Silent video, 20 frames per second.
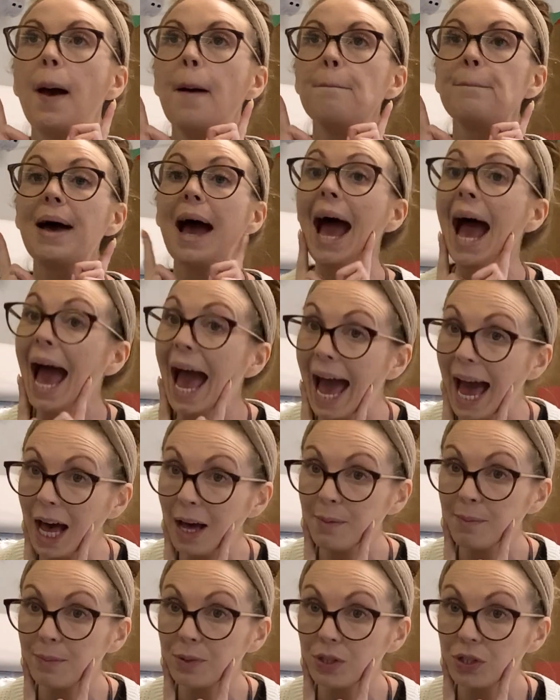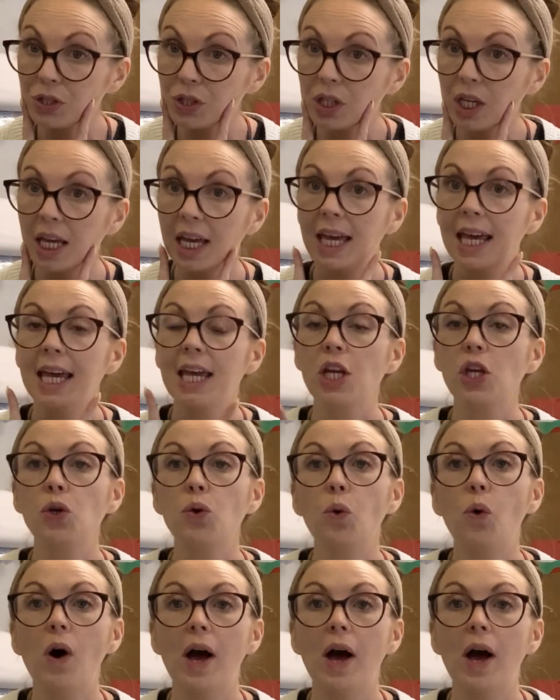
perhaps in your